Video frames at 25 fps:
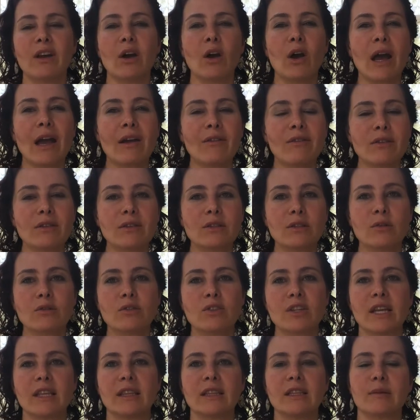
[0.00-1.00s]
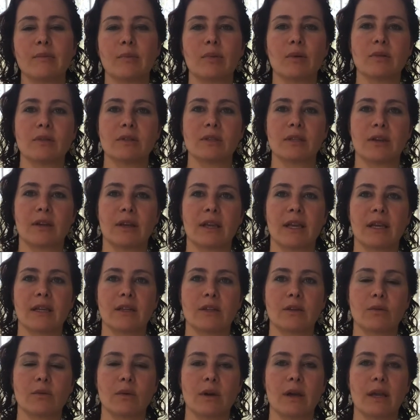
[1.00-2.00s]
ever so gently pulls their
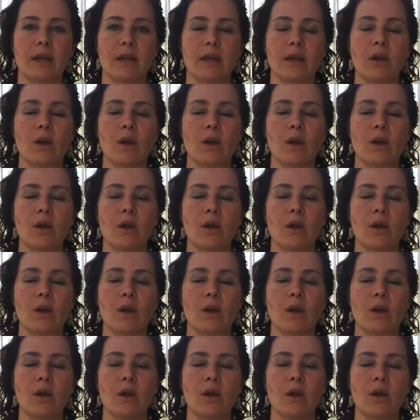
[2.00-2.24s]
hand away,